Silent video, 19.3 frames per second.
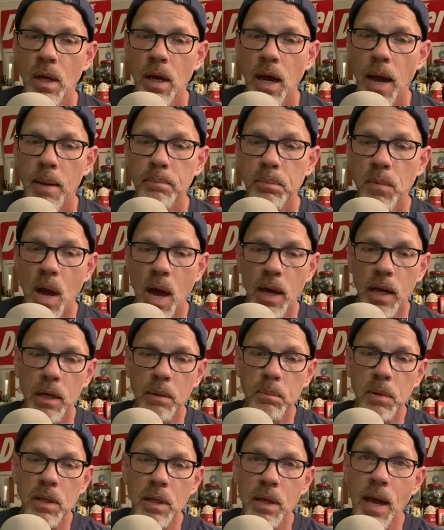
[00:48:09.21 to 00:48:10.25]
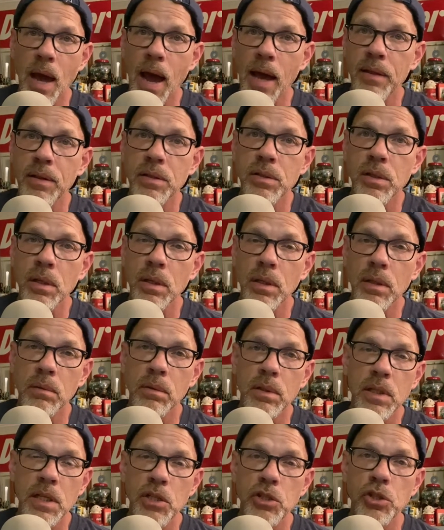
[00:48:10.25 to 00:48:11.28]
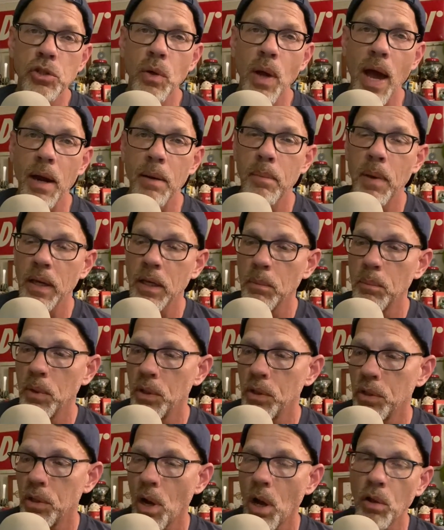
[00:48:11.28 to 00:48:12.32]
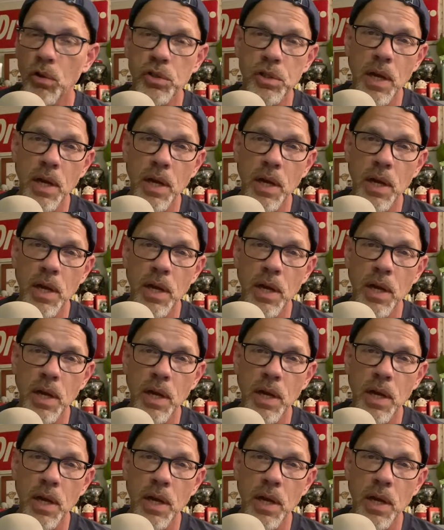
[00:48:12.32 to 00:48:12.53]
I'm not going to be the guy that's going to teach you how to make a million dollars.